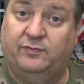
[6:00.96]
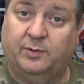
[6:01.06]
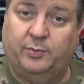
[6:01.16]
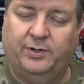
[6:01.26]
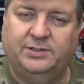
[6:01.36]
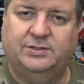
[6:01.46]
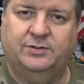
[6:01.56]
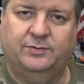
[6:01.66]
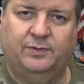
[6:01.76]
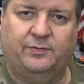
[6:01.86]

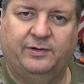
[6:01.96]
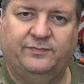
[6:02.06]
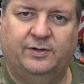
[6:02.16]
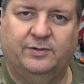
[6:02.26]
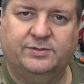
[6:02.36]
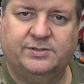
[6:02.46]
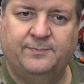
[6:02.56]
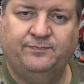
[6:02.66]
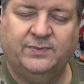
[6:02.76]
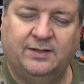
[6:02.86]
4.2 and 3 volts.
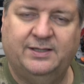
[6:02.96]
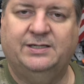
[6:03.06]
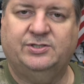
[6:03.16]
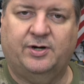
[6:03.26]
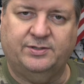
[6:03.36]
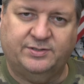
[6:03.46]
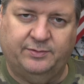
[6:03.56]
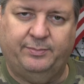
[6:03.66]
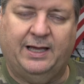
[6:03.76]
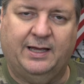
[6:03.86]
Then it charges
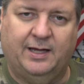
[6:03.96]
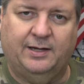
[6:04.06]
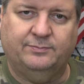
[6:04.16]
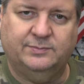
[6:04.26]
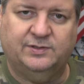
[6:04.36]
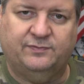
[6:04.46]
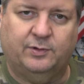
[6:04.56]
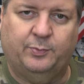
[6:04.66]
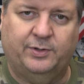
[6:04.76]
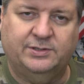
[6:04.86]
them back up to
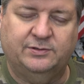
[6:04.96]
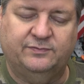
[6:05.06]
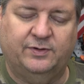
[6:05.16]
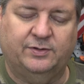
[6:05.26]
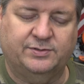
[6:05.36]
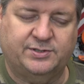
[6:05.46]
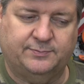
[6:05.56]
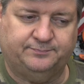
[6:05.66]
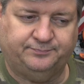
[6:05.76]
4.2 volts.